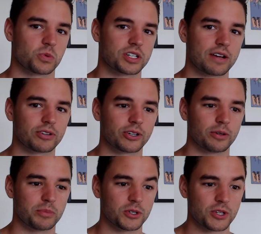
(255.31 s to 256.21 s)
we're definitely going
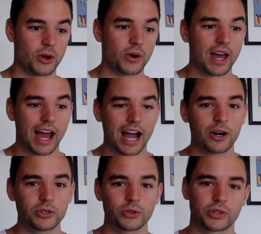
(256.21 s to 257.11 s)
to build out
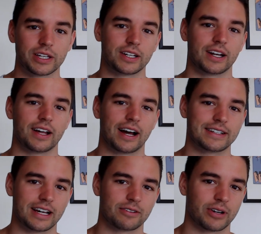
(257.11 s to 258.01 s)
how you can
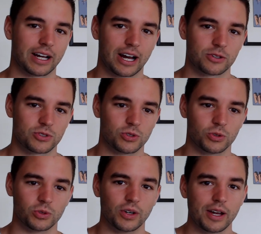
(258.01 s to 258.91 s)
identify how
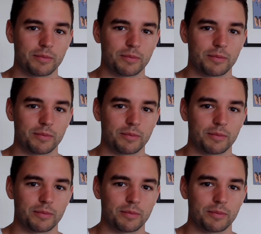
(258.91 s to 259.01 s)
to